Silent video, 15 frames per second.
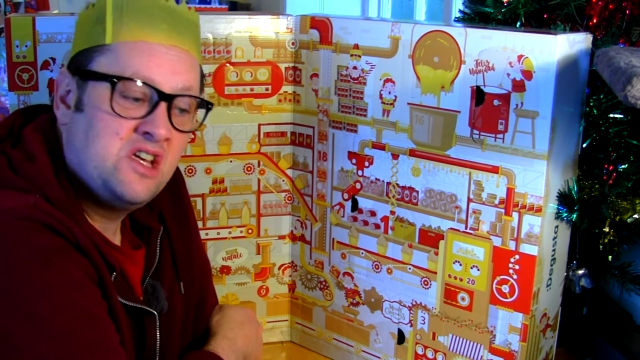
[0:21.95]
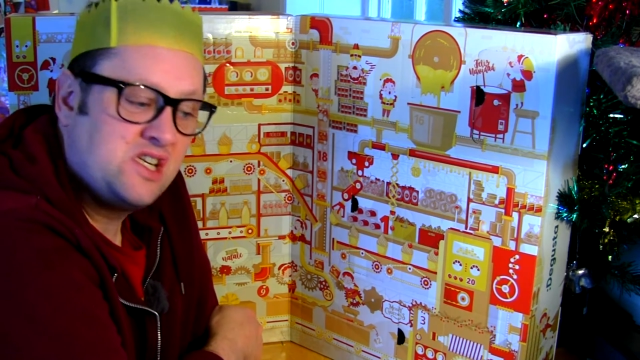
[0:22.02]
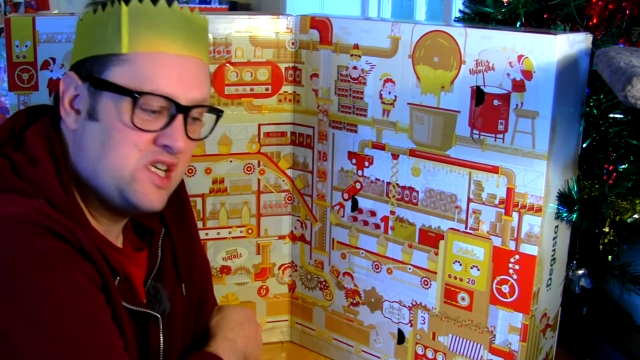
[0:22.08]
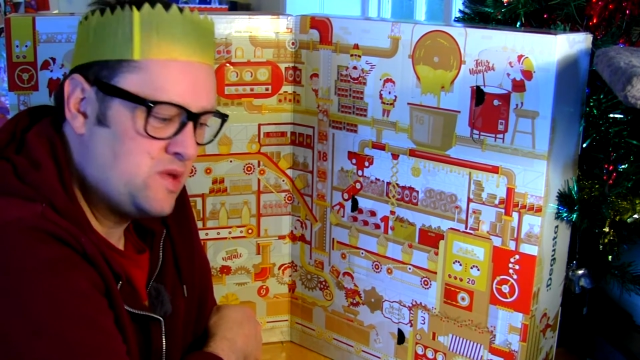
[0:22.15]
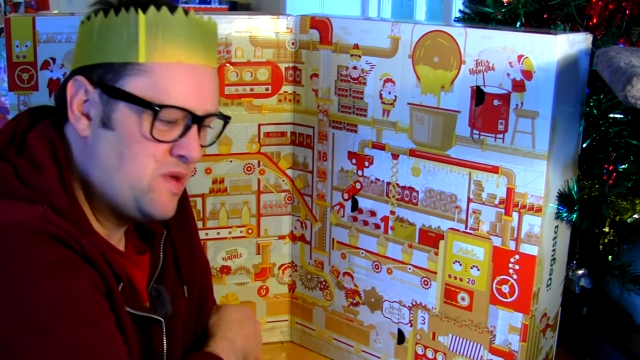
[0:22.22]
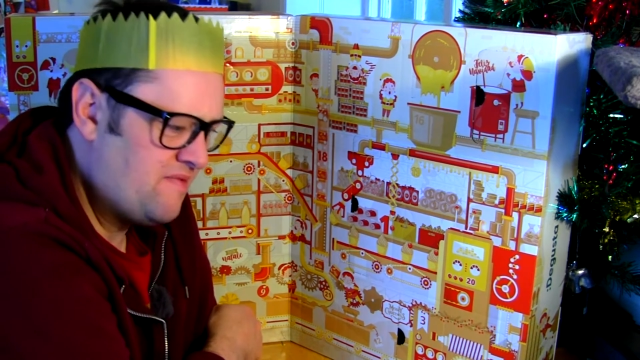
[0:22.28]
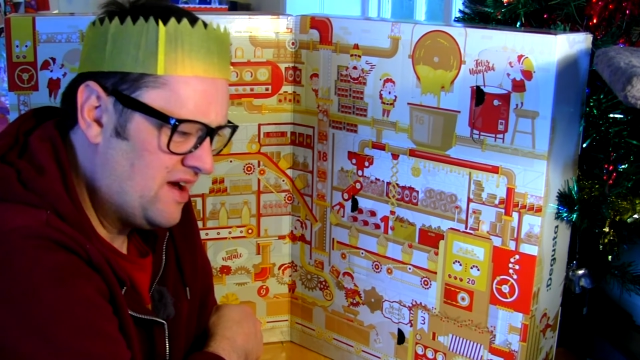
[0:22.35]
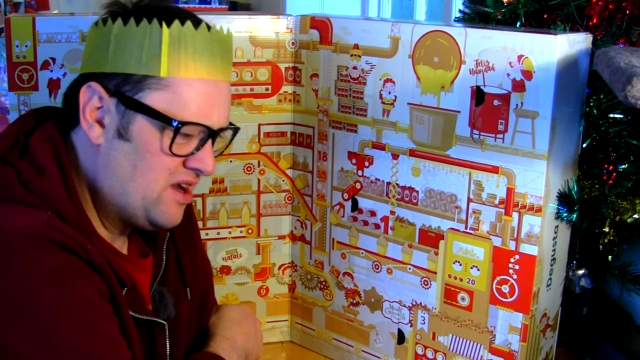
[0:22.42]

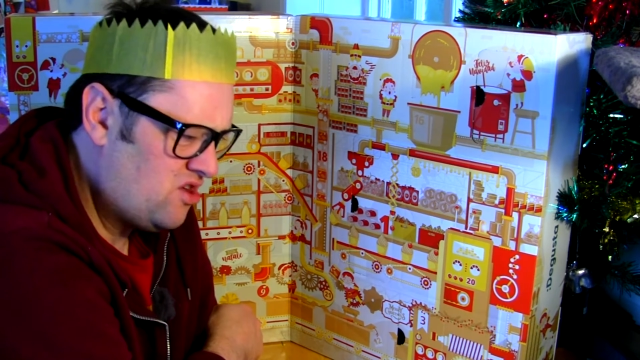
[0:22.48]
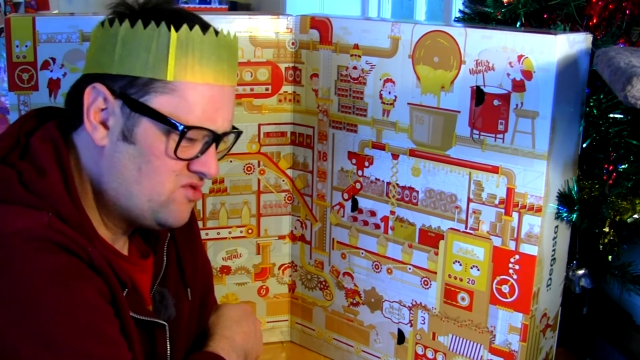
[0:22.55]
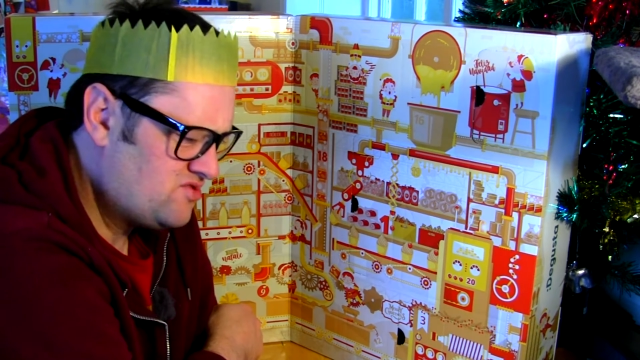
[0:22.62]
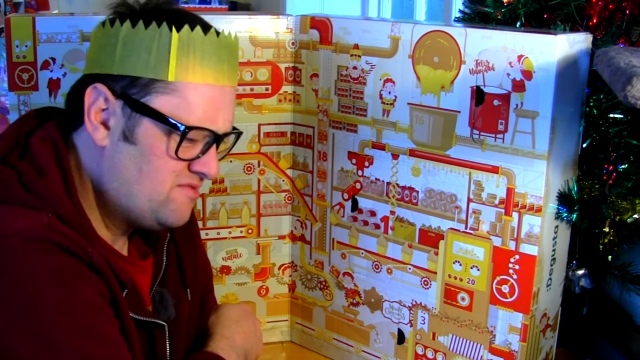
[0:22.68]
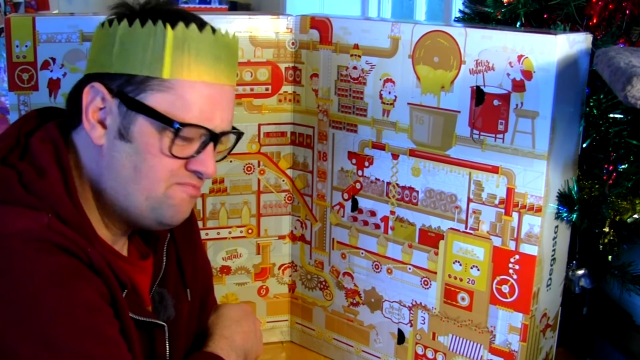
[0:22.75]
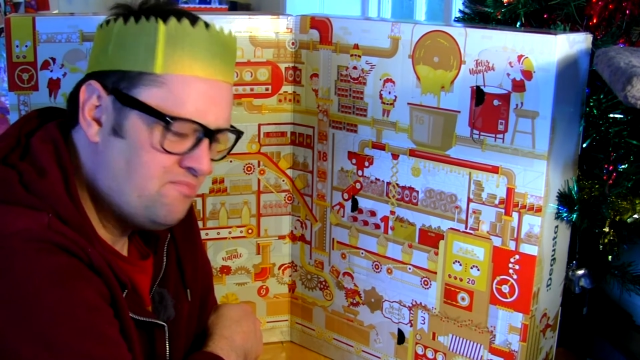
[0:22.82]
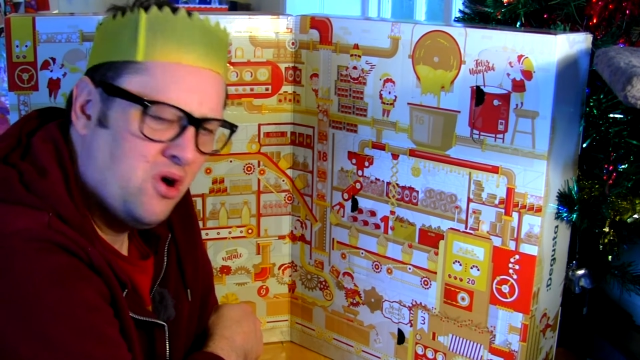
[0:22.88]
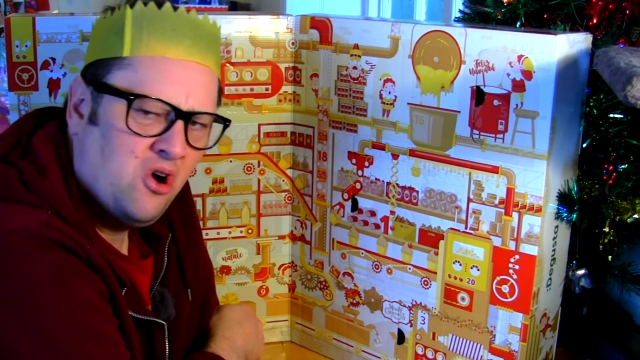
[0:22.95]
because we've had lots
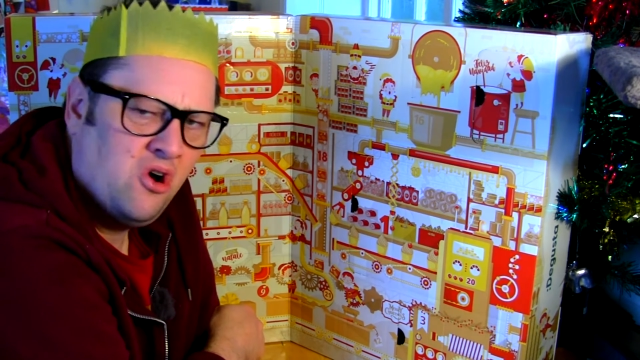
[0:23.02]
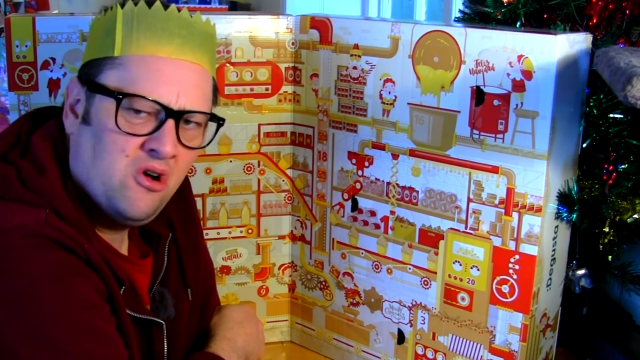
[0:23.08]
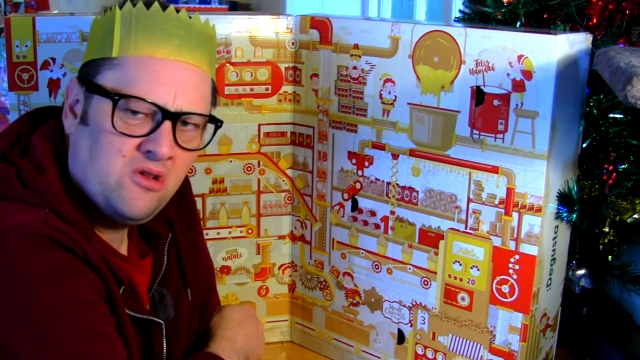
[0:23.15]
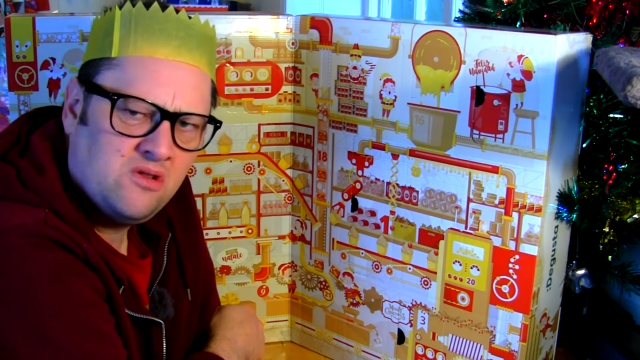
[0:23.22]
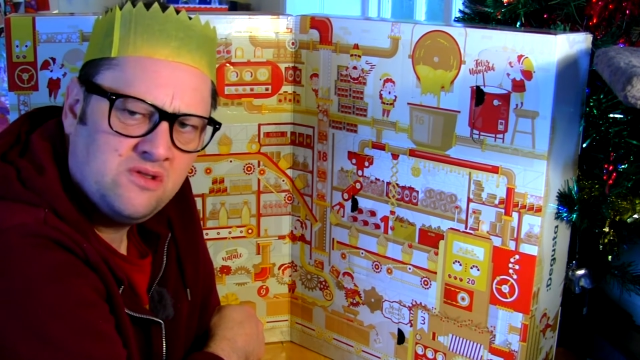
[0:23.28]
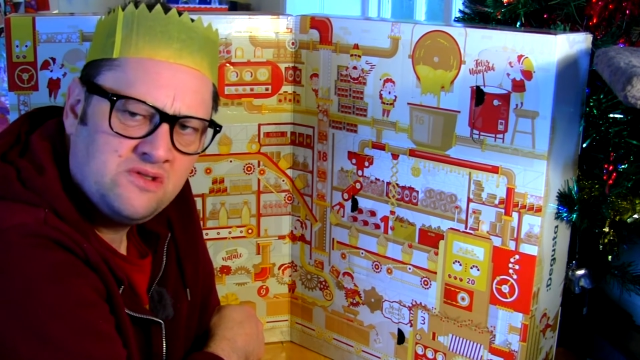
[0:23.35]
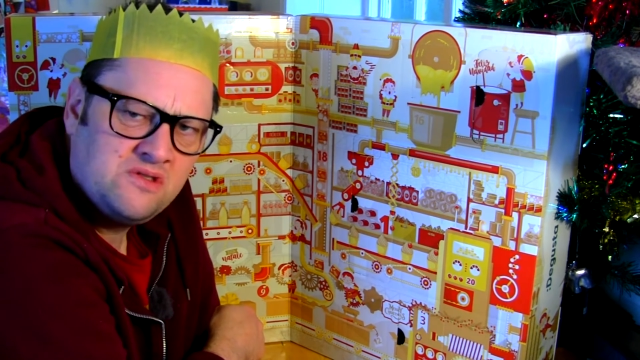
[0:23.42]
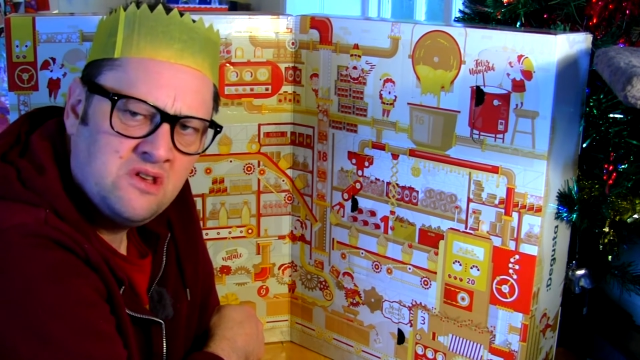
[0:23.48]
of
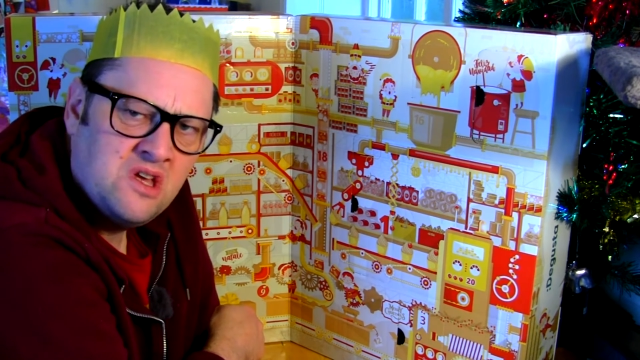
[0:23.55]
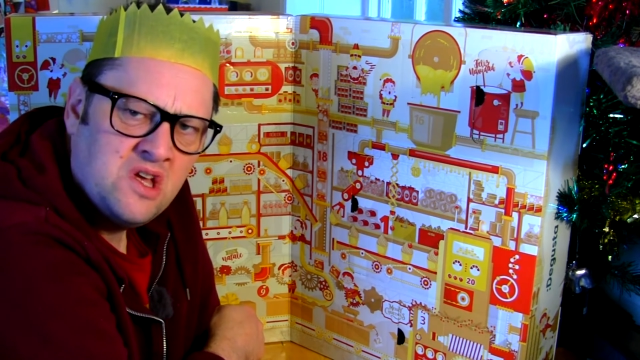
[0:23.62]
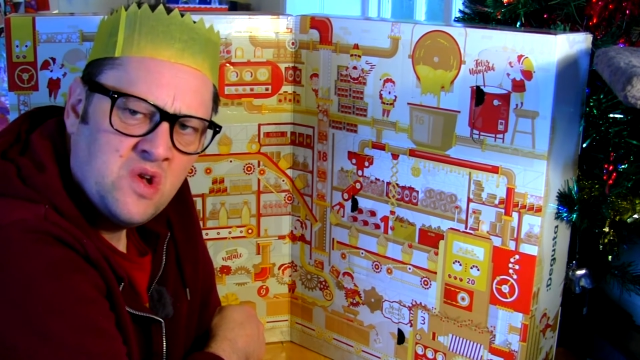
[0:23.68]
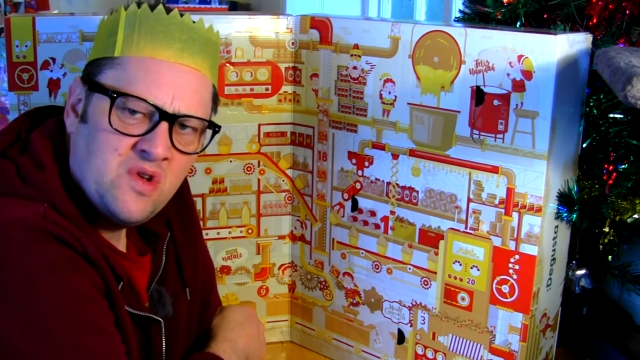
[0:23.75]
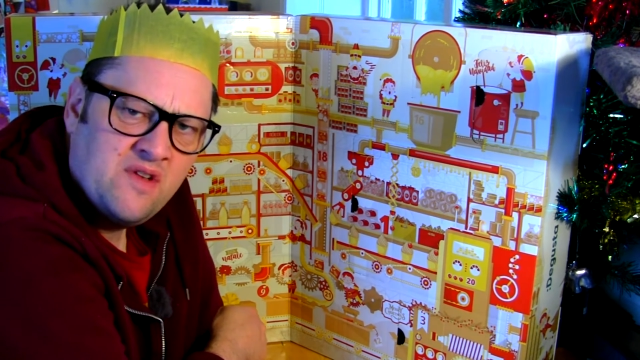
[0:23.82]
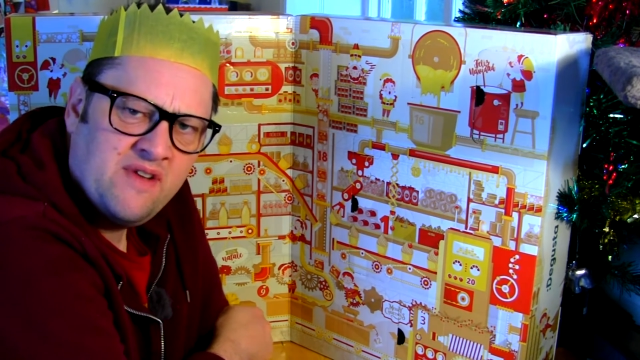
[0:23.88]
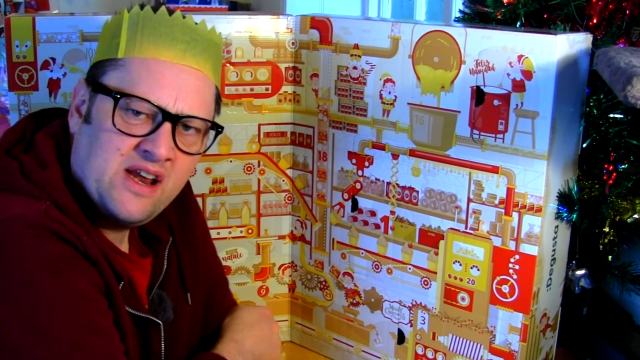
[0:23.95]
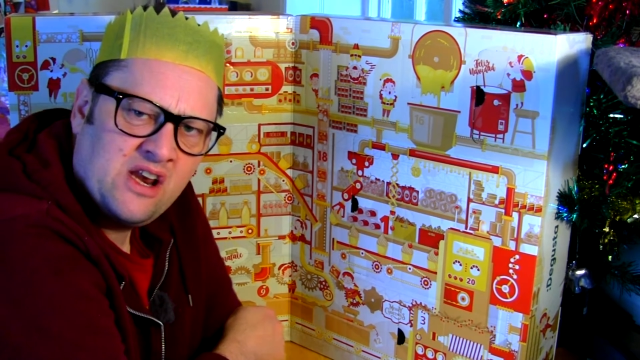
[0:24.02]
balls,
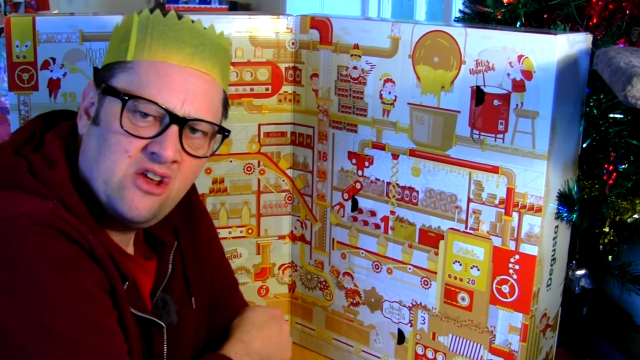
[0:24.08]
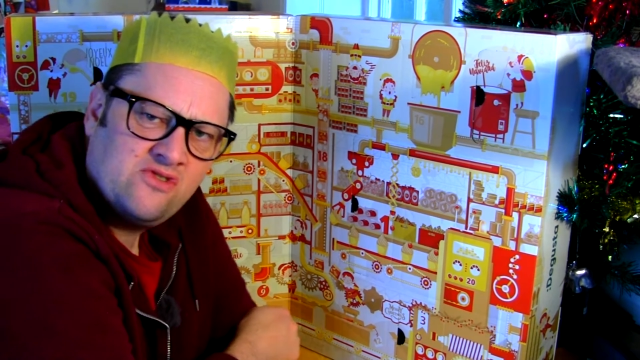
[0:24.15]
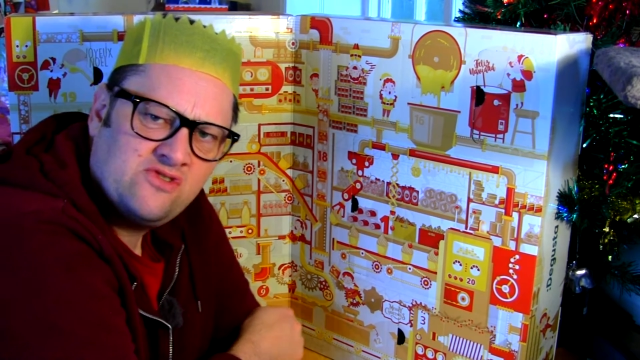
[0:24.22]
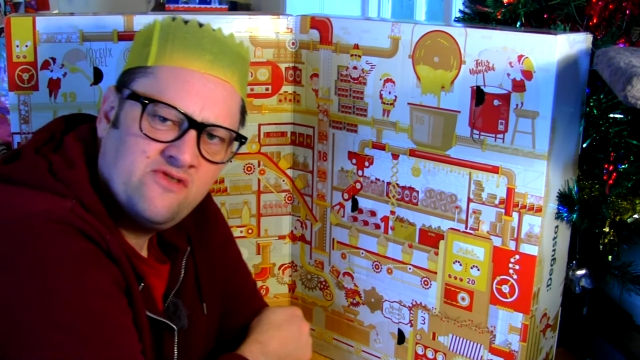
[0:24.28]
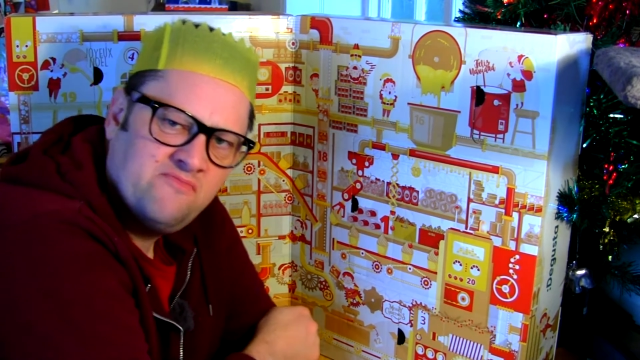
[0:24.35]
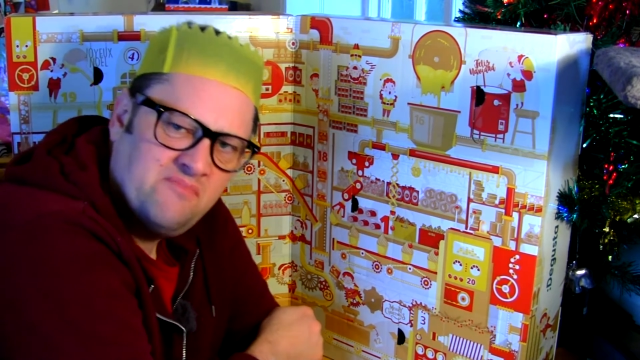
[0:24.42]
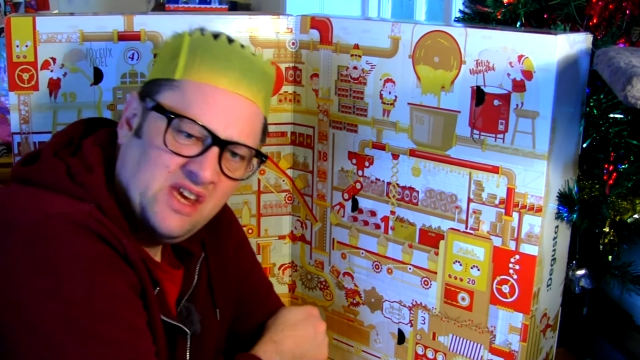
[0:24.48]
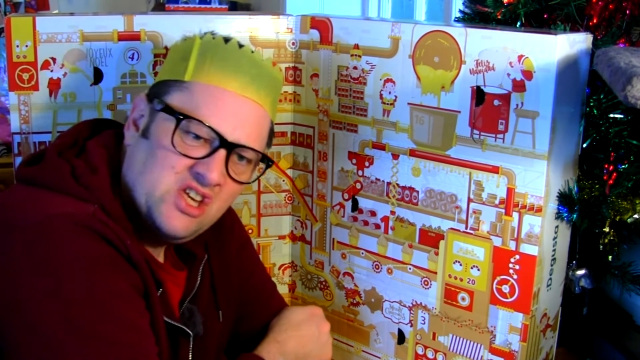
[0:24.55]
we've had lots
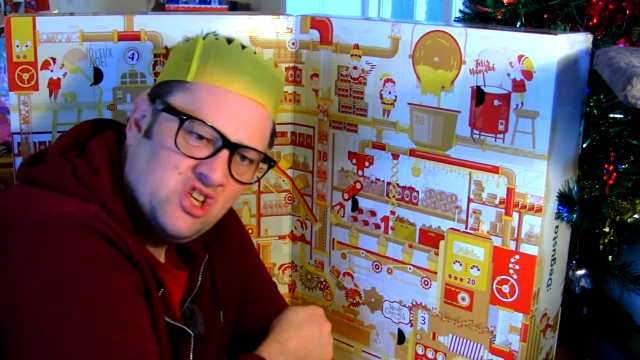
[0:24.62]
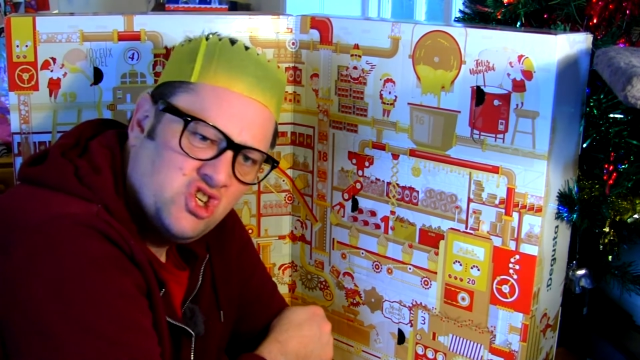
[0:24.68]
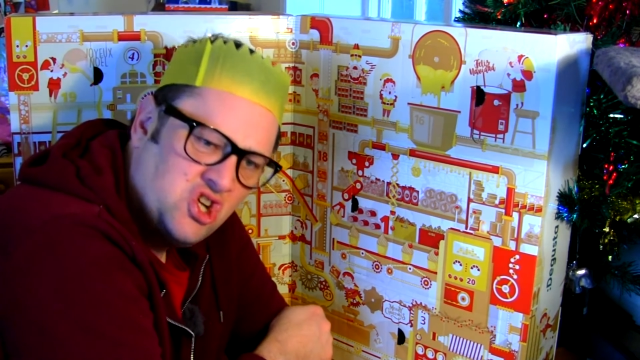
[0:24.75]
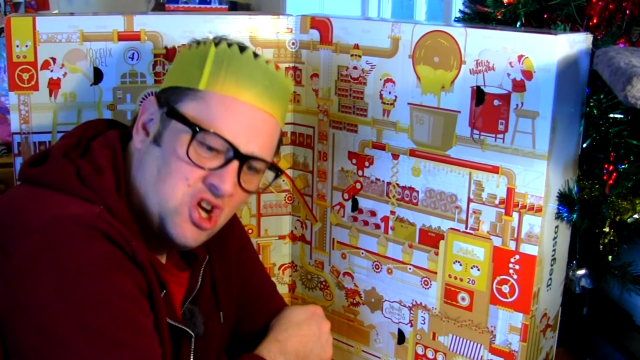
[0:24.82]
of meat